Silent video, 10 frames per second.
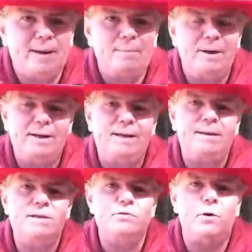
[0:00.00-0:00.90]
but in
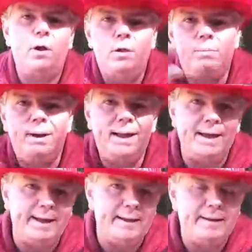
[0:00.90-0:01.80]
this role
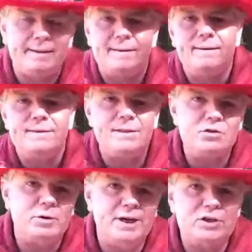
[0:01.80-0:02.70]
play
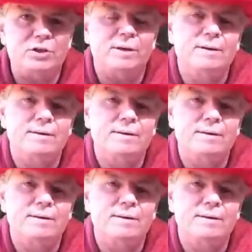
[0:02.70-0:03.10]
situation